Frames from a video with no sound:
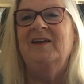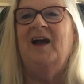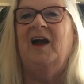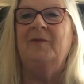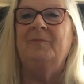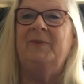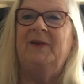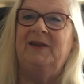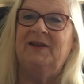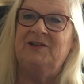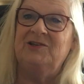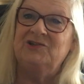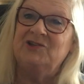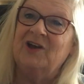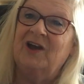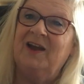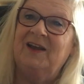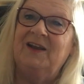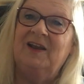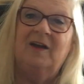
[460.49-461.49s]
I've been in
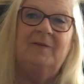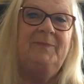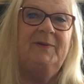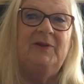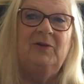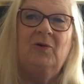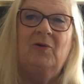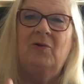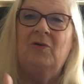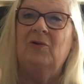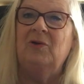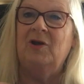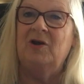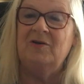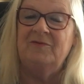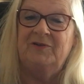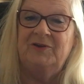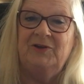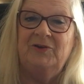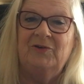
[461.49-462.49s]
China, I've been all
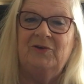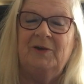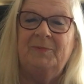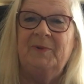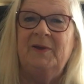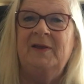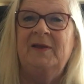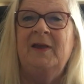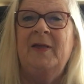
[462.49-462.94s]
over Europe.